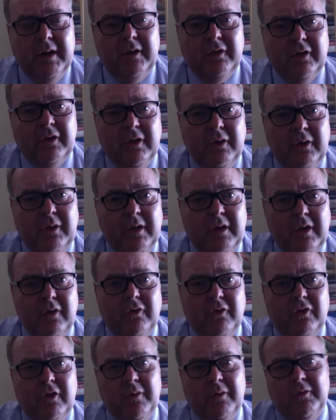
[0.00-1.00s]
to the
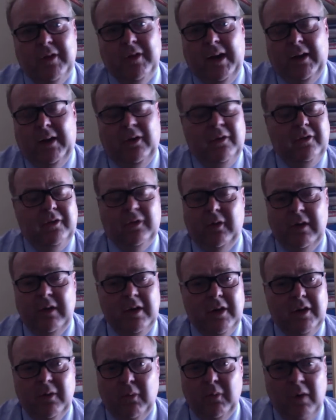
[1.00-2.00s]
YouTube channel, so you
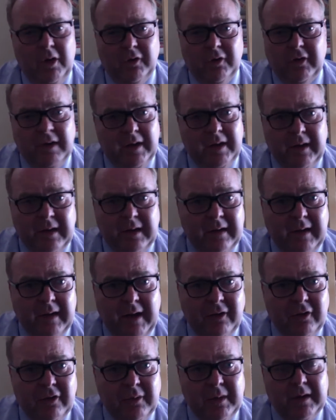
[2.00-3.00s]
can watch it at your
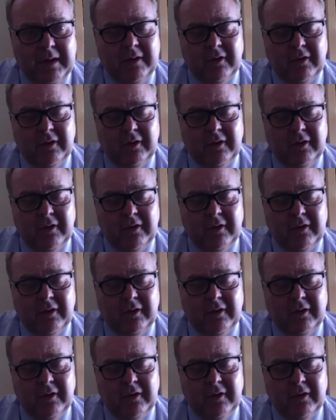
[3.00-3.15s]
leisure, really.